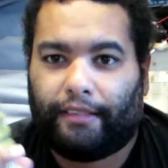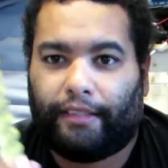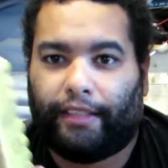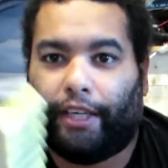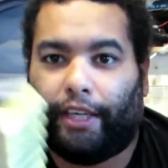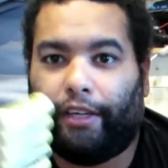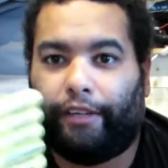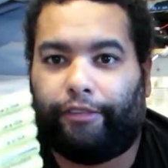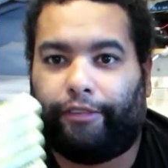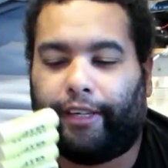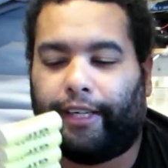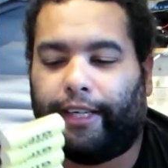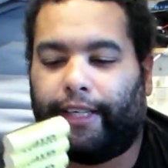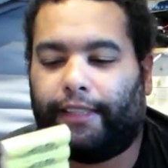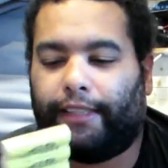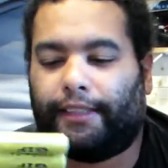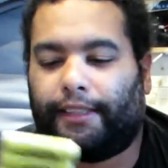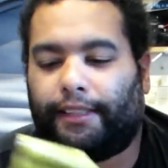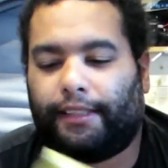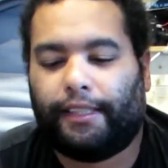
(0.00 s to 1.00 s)
The only thing
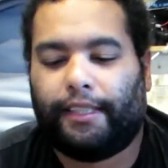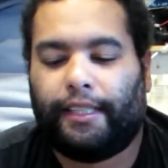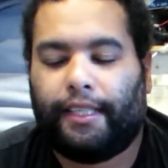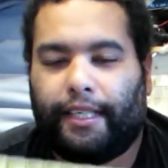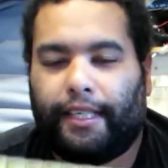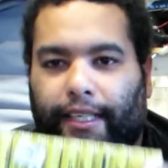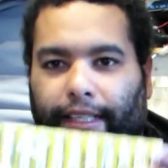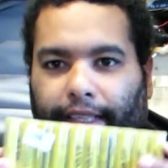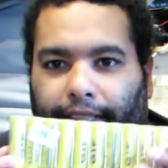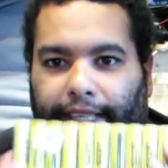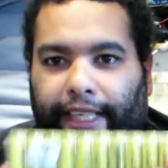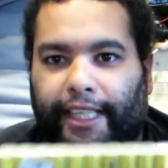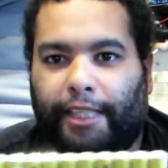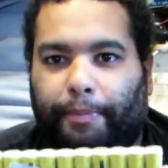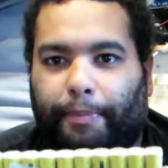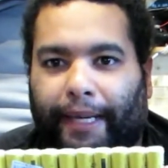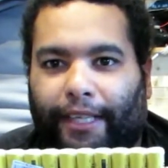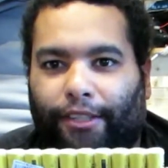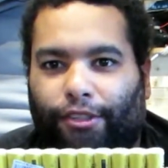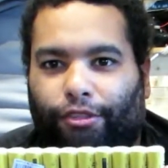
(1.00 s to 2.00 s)
is, these
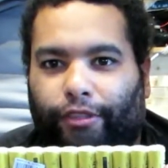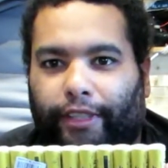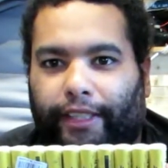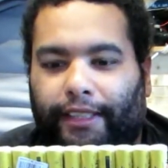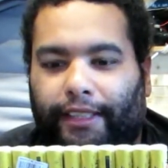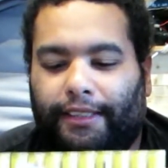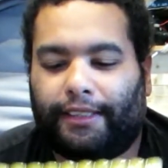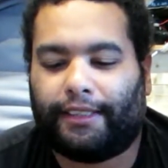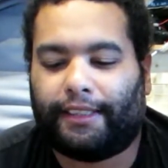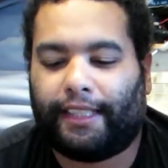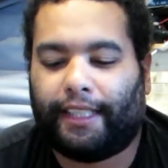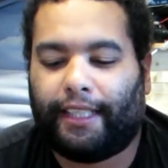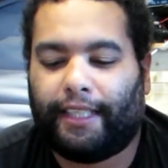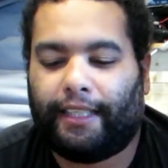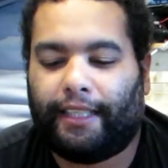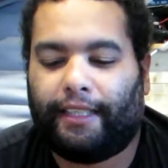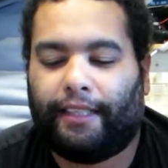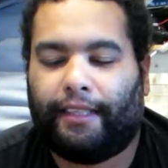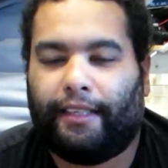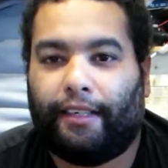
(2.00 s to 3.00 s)
batteries,
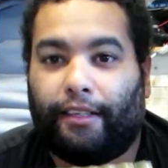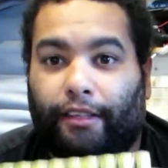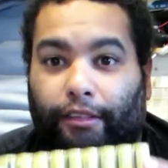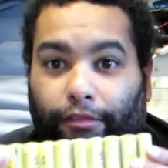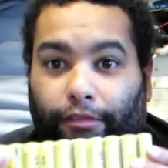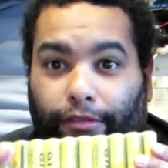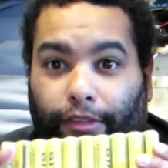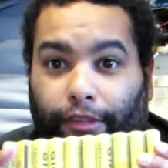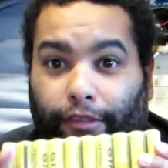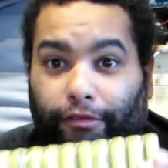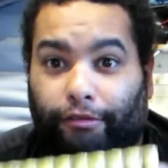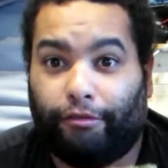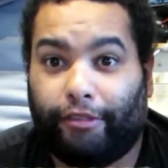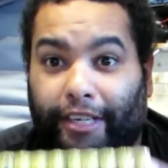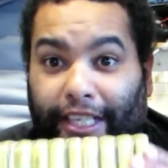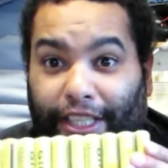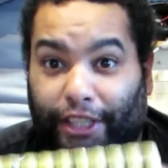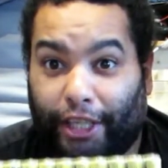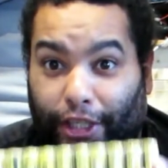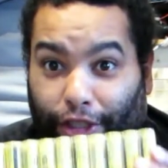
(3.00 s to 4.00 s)
the
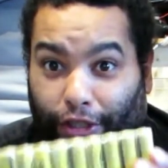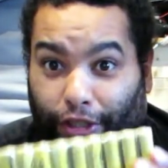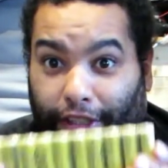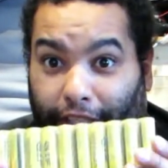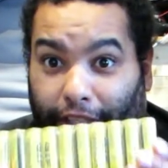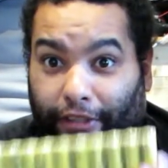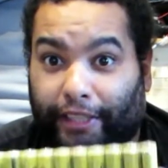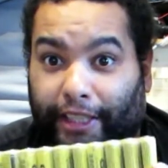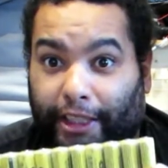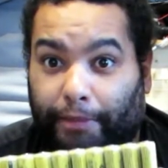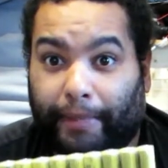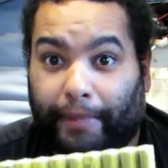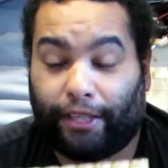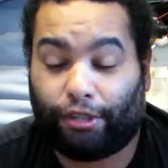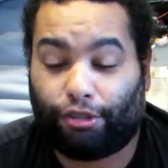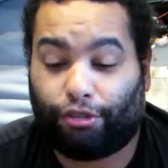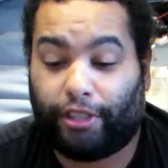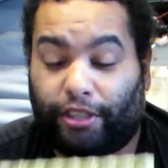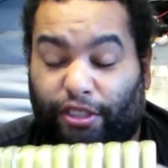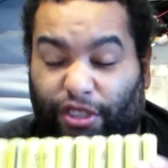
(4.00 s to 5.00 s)
research I've done on these
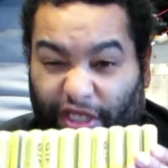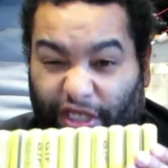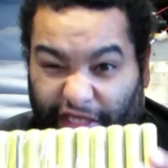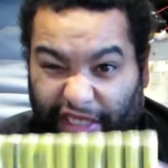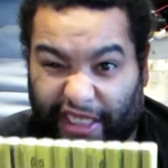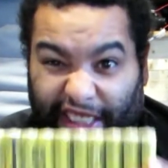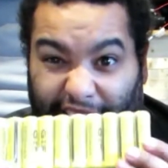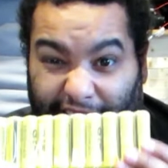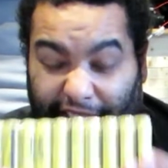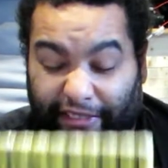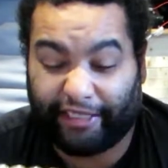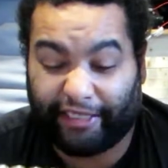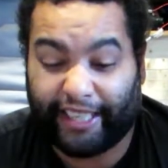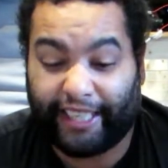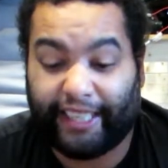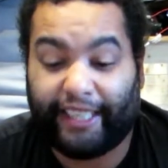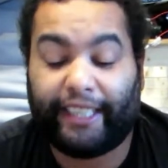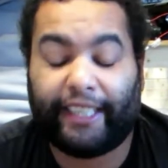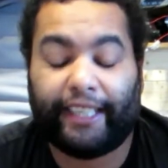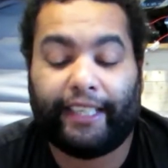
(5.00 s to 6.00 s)
batteries, because obviously they're
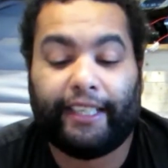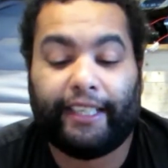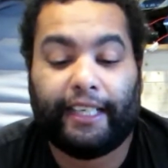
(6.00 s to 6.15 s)
fake,